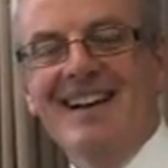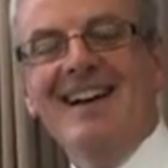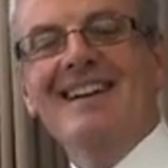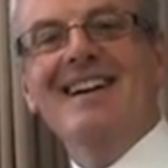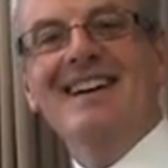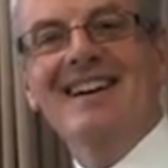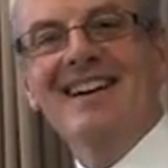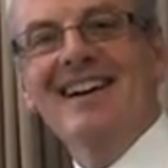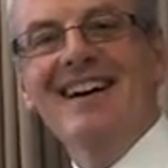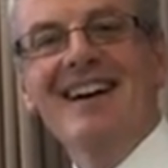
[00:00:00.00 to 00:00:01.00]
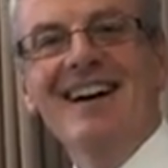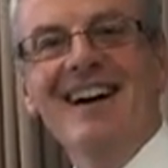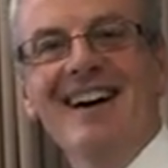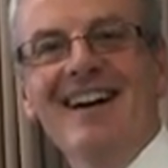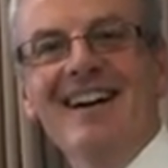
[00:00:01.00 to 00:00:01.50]
Do you think it might have
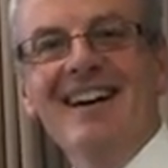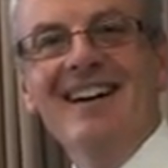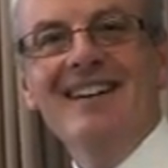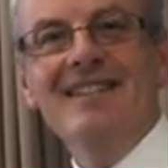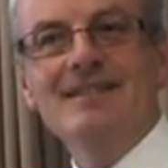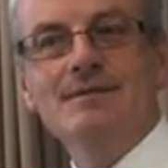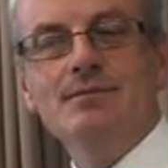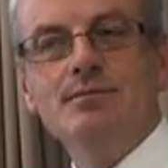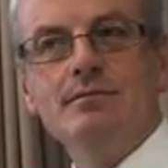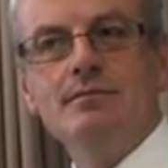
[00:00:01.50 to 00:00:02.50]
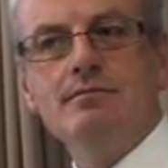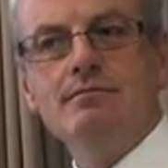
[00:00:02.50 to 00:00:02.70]
established precedents for the future?